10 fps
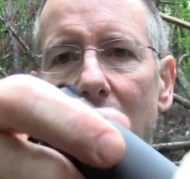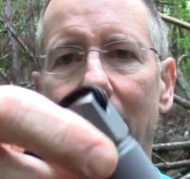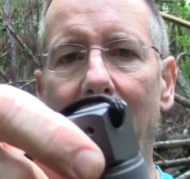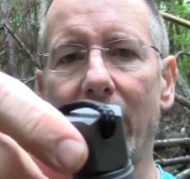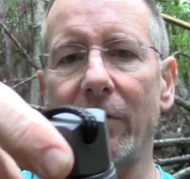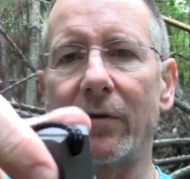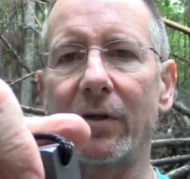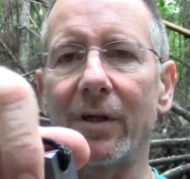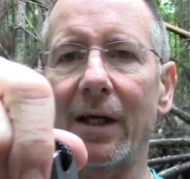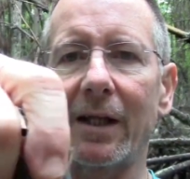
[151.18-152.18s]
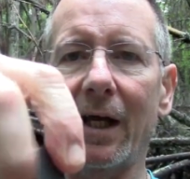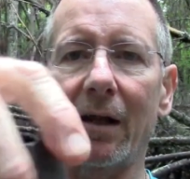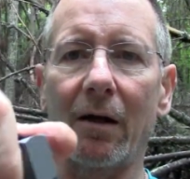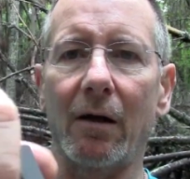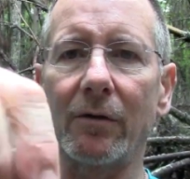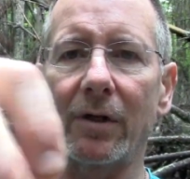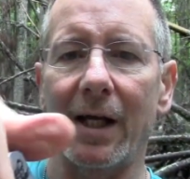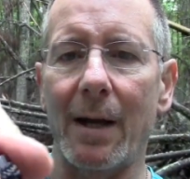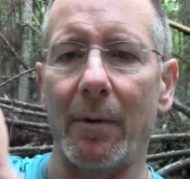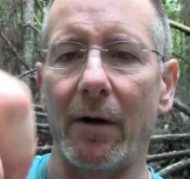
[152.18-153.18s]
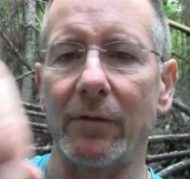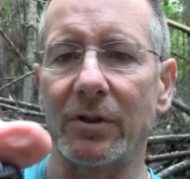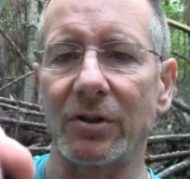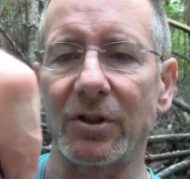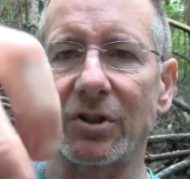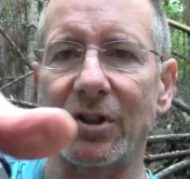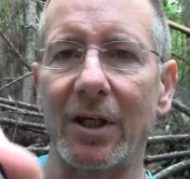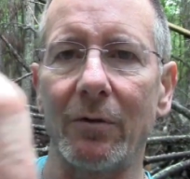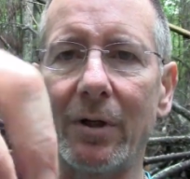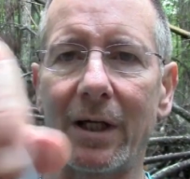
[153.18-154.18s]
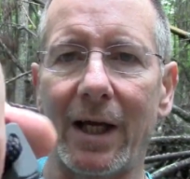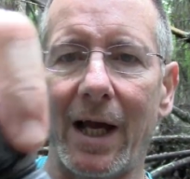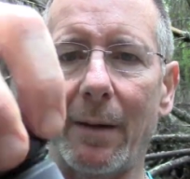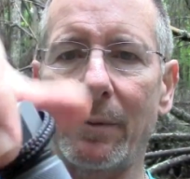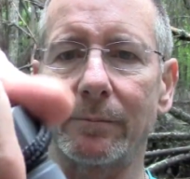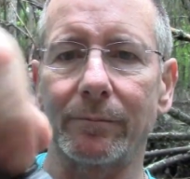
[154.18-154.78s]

cool about this, you can take the handle off, the cap off. This is a steel cap